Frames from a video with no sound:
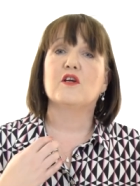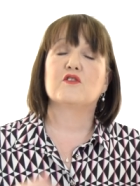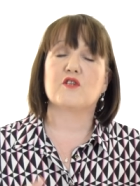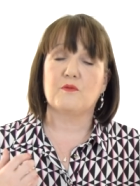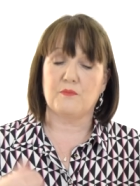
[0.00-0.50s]

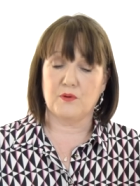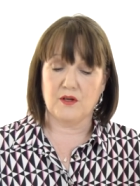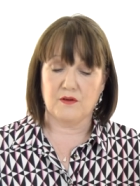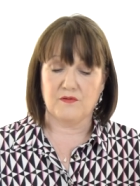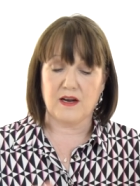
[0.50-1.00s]
don't put
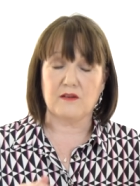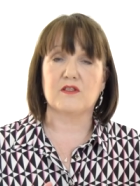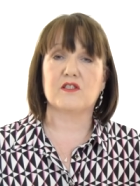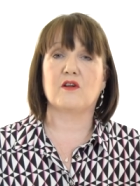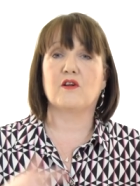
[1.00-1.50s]
your
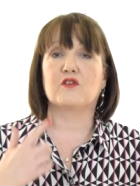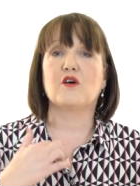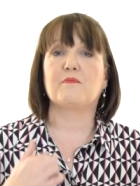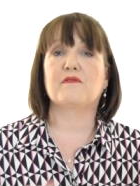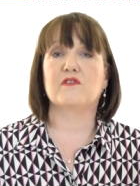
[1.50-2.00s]
fragrance on
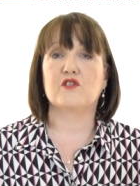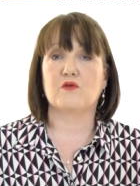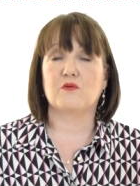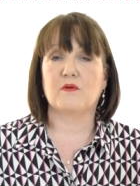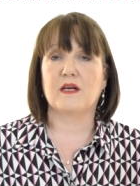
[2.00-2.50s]
top of your
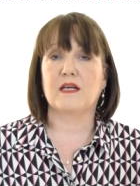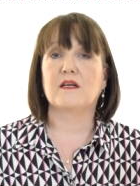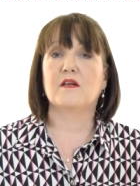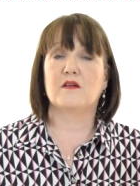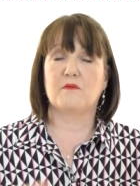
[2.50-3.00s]
jewellery.
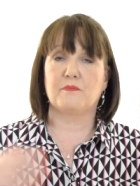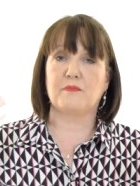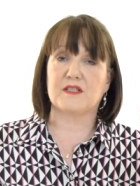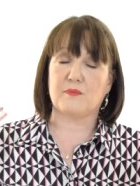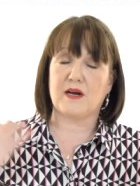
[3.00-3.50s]

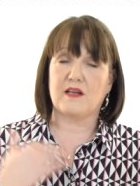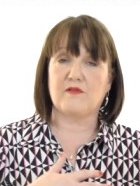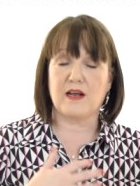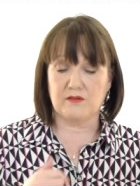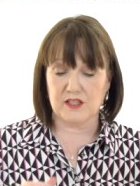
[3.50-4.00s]
Spray your
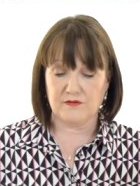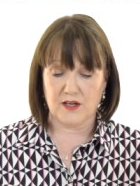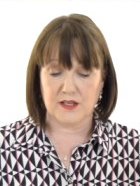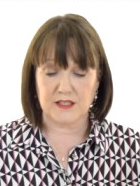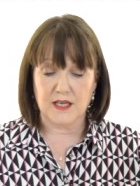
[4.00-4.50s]
fragrance first.